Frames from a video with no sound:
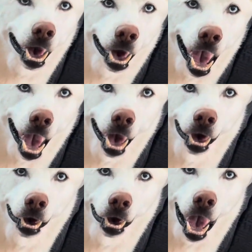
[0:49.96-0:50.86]
watering the
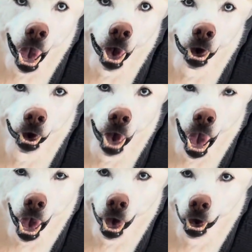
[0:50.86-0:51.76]
garden. Do you have anything to
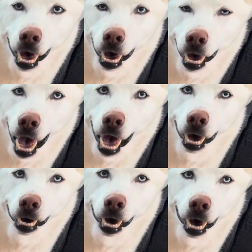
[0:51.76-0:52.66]
say for yourselves?